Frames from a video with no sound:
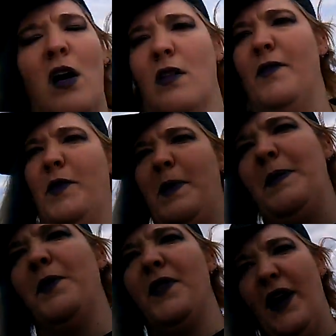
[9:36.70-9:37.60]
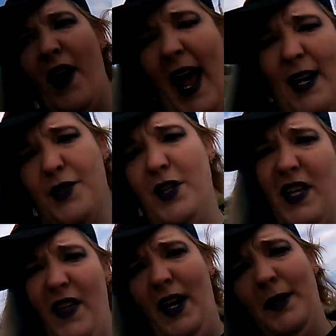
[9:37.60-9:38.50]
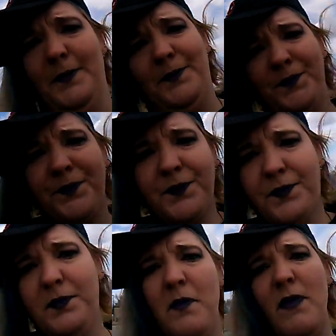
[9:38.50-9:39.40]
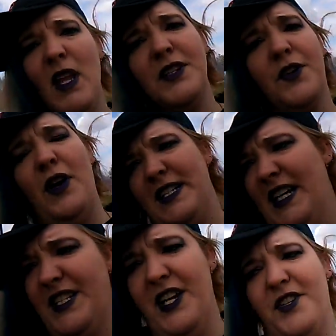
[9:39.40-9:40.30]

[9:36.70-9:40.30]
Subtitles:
all of the people that are actually there. It's crazy because